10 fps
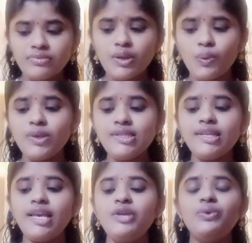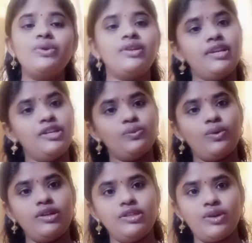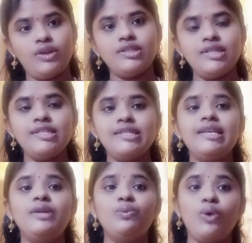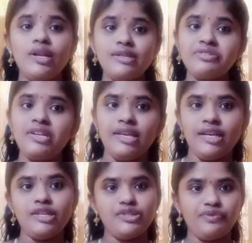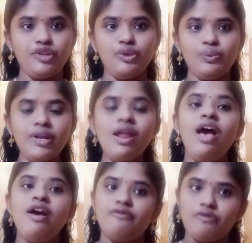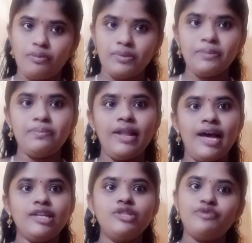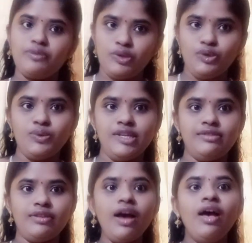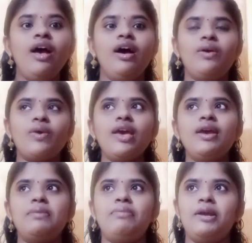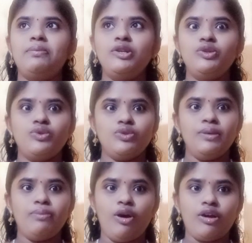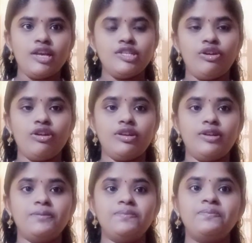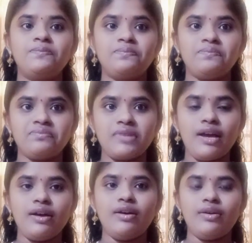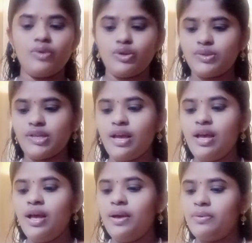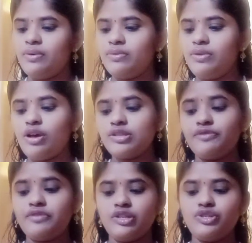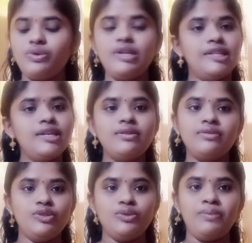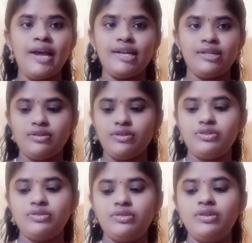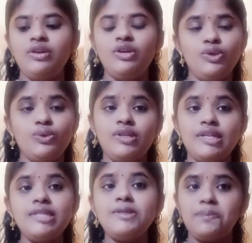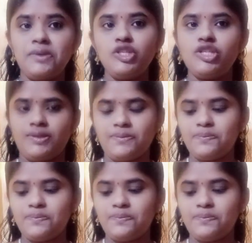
Once again, urinary incontinence is the involuntary leakage of the urine from the bladder, from the urethra. Okay, it might be due to the blockage or what to say, loss of control in the bladder or urinary sphincter.